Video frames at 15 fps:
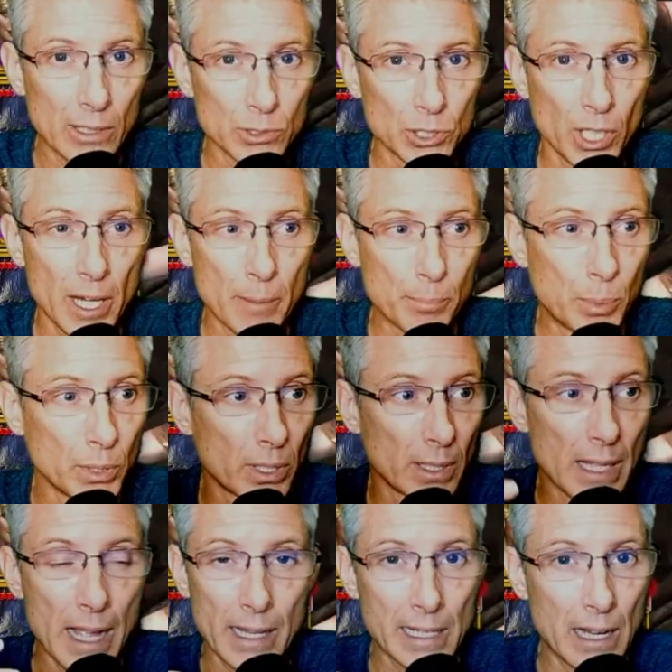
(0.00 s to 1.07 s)
champ put the
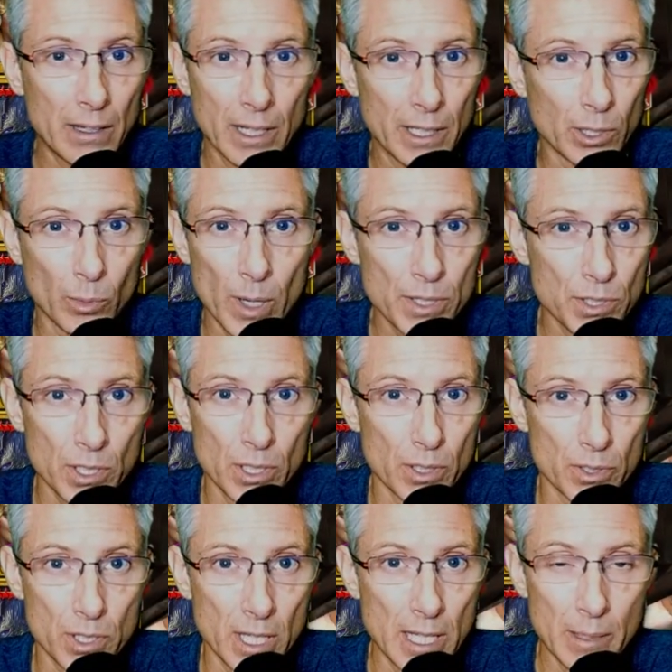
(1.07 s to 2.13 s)
lockout on the rest of your
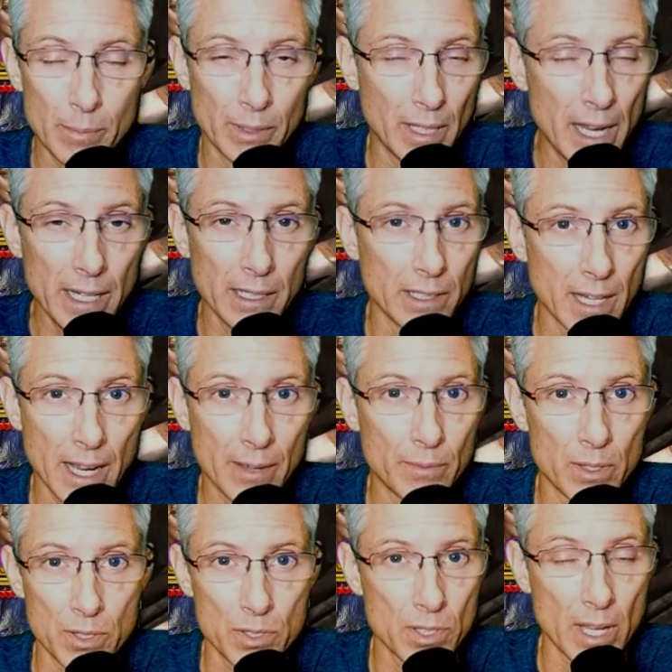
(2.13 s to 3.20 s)
team and they didn't have
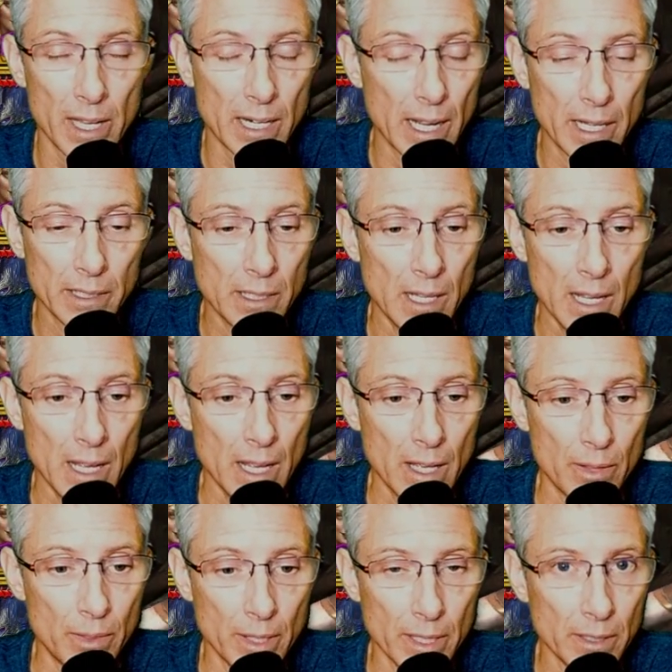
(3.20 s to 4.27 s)
this set on,
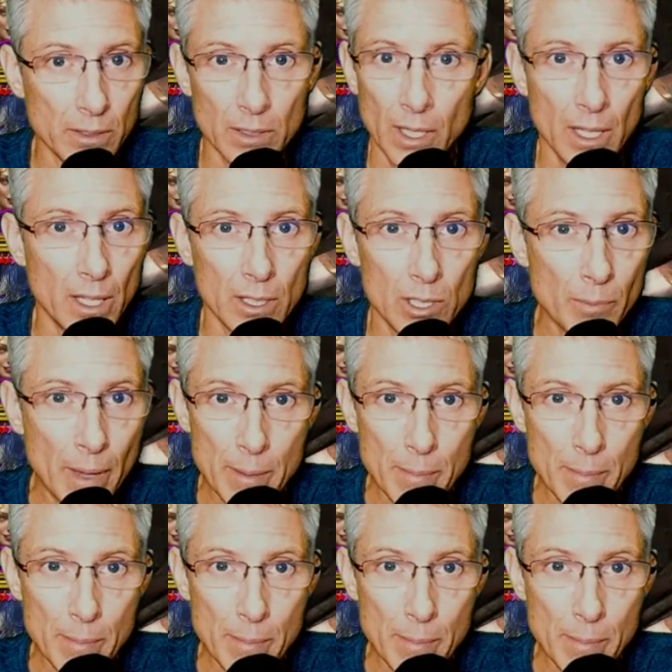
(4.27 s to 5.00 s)
then you may be